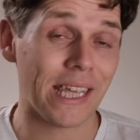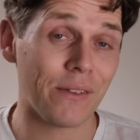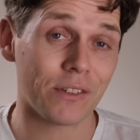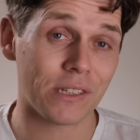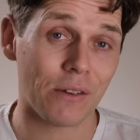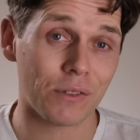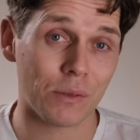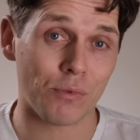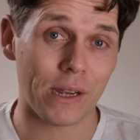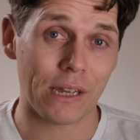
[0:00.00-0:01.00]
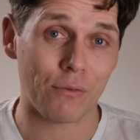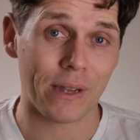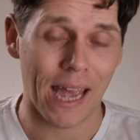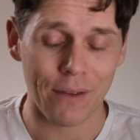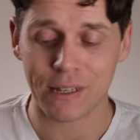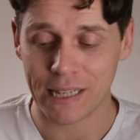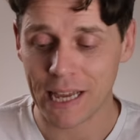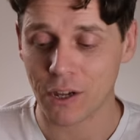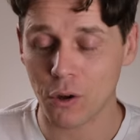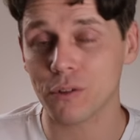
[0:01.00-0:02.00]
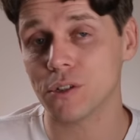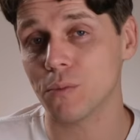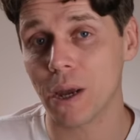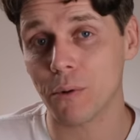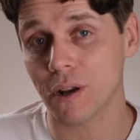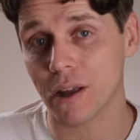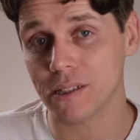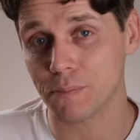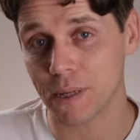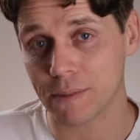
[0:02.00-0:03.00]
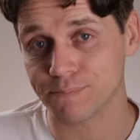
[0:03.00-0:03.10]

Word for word: give ourselves a break if we haven't yet got to where we would like to be.